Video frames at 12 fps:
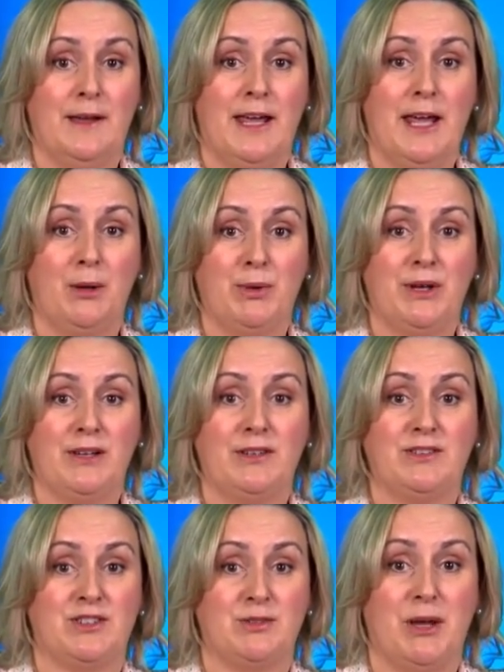
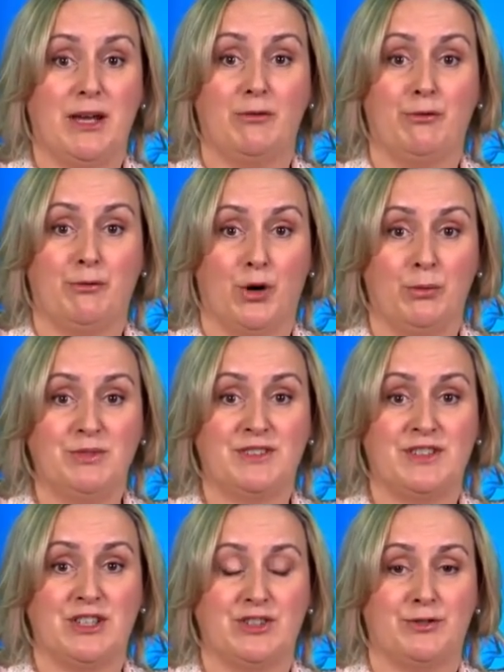helping to make informed
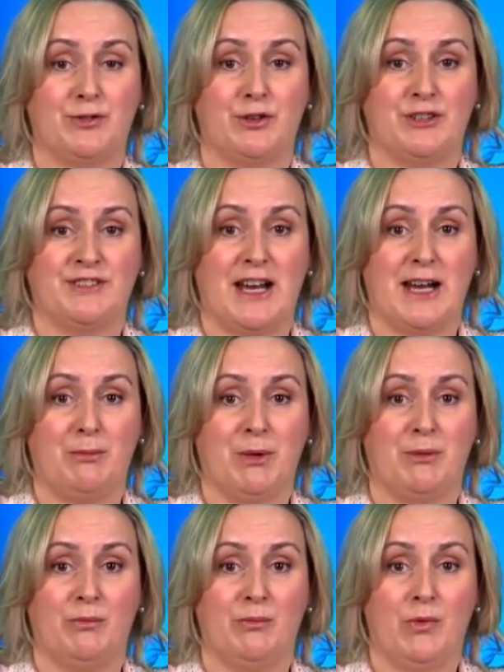decisions for
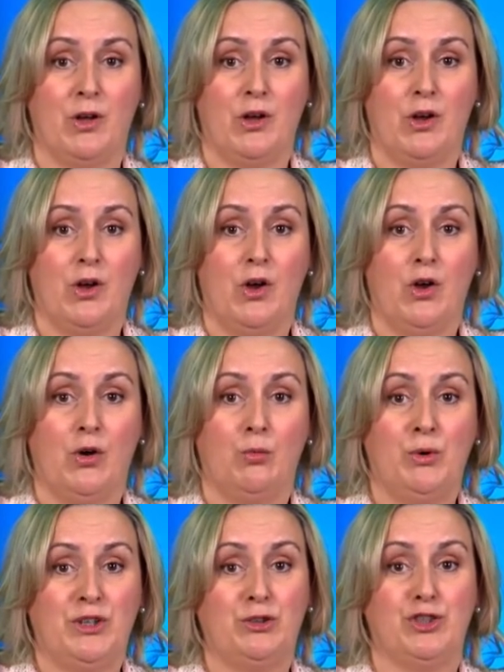retirement.
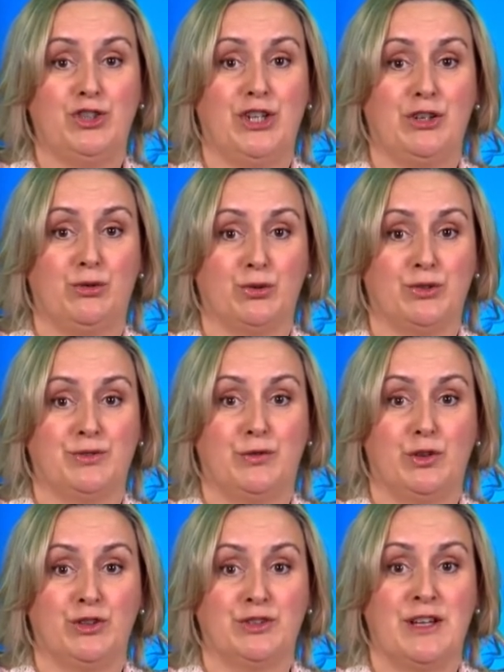We too share those
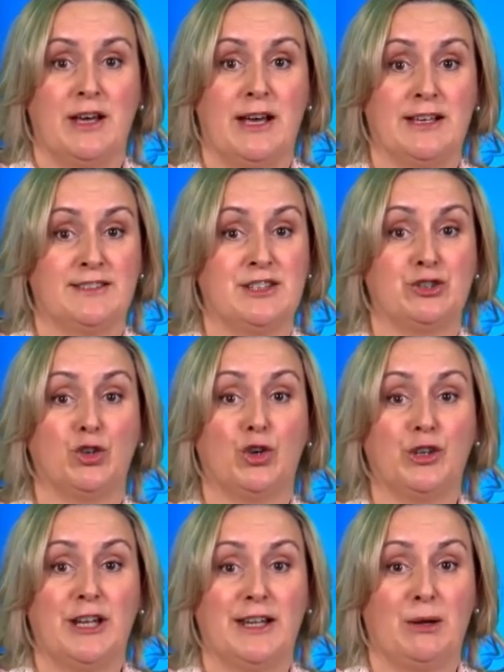views as they
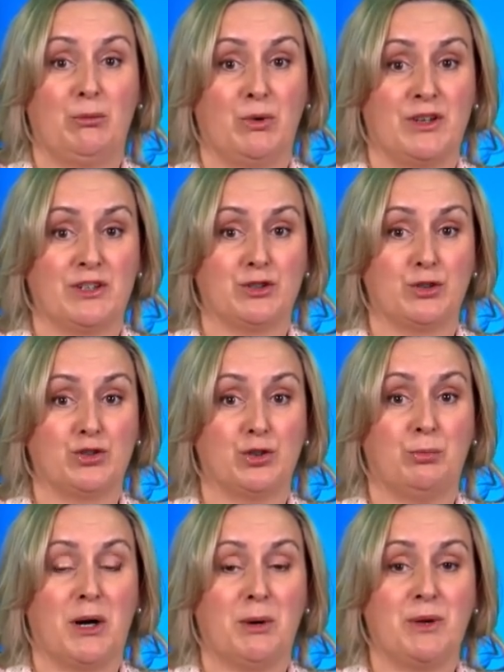strongly align with our
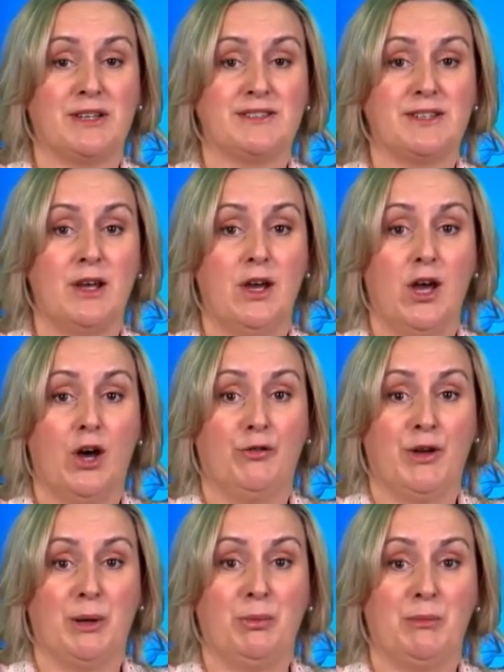social purpose
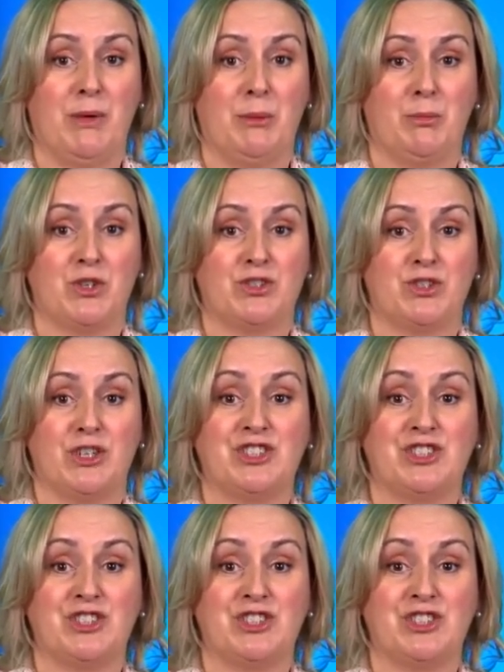of helping members to